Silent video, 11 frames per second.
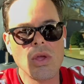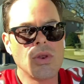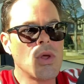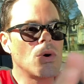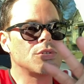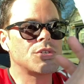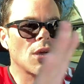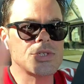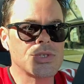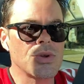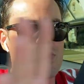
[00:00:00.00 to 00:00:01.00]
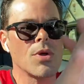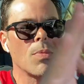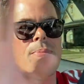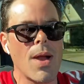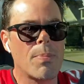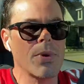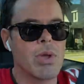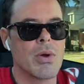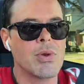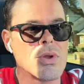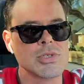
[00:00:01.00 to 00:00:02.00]
No adjuster, no property
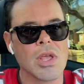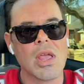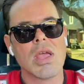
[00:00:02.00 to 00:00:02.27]
owners.